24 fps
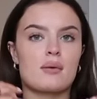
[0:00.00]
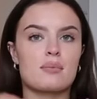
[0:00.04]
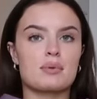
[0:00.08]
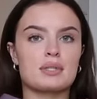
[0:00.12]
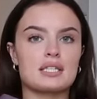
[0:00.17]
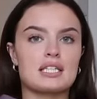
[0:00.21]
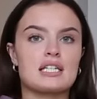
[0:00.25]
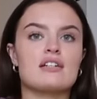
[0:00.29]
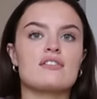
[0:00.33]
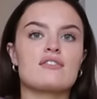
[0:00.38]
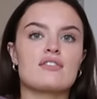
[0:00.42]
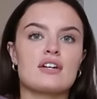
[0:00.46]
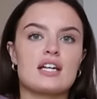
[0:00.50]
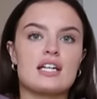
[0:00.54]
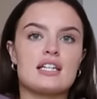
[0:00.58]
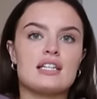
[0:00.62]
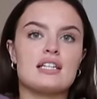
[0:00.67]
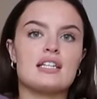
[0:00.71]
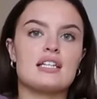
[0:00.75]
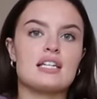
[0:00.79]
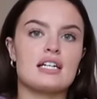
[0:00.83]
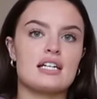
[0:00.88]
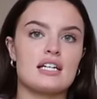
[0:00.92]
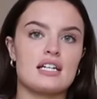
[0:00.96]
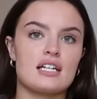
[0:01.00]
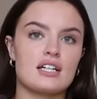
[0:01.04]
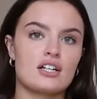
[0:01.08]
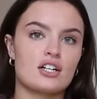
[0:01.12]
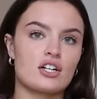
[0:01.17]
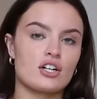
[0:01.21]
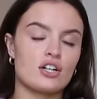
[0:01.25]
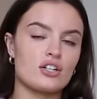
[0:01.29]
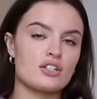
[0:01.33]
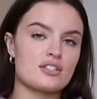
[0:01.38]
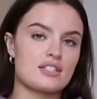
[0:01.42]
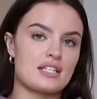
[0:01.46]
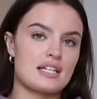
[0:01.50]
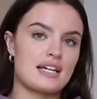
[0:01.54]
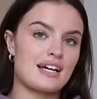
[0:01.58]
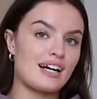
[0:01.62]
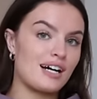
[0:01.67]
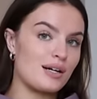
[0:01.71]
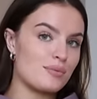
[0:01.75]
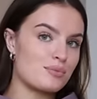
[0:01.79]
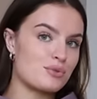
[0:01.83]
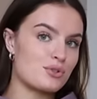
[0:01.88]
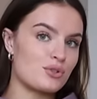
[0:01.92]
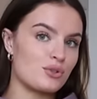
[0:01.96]
I believe, in the Cozy
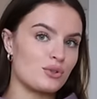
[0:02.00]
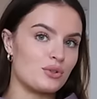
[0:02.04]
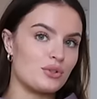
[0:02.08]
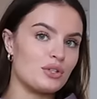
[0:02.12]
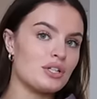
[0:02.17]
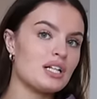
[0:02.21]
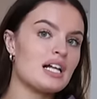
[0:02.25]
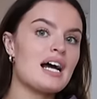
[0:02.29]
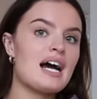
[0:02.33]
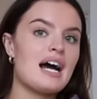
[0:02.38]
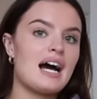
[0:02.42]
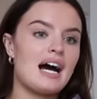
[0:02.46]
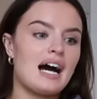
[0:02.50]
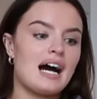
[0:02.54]
Capsule.